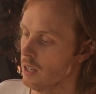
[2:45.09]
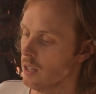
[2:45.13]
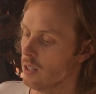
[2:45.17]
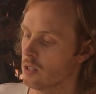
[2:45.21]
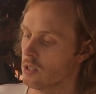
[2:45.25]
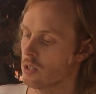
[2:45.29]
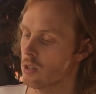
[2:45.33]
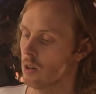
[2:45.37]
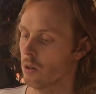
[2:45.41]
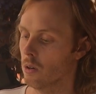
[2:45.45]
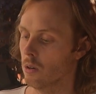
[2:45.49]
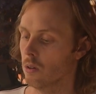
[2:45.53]

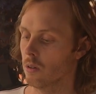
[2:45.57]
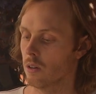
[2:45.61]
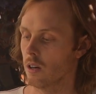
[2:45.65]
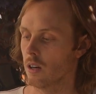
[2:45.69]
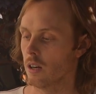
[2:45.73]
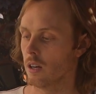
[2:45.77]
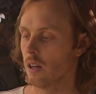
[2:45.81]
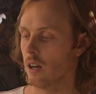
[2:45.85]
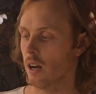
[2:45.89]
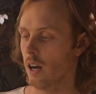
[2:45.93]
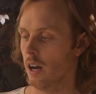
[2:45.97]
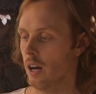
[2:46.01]
So
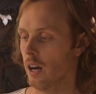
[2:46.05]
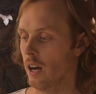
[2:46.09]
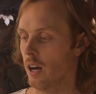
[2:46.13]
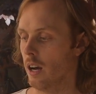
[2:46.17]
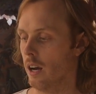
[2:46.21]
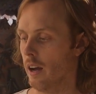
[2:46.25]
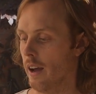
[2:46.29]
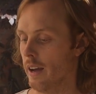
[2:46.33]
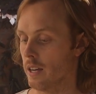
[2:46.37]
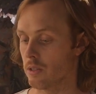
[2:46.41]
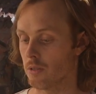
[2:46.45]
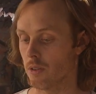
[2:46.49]

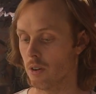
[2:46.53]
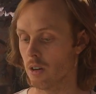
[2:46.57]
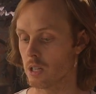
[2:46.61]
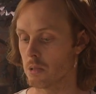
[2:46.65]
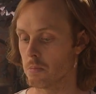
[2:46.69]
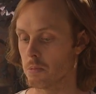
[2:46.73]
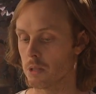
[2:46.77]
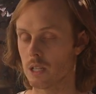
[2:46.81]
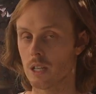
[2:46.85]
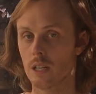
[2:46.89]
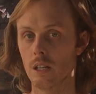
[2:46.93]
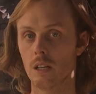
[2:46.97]
as far
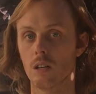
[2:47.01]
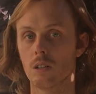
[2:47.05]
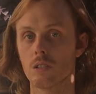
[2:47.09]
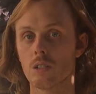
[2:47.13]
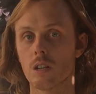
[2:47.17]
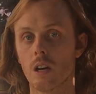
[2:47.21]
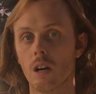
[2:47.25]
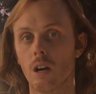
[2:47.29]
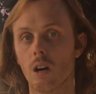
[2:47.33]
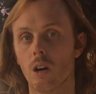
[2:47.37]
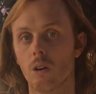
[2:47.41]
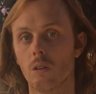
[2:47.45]
as mosquitoes
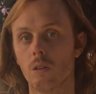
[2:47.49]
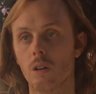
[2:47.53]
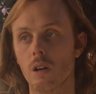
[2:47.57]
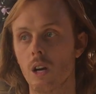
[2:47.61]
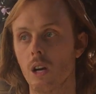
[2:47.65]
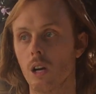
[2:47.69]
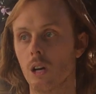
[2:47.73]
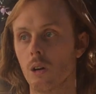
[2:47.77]
go,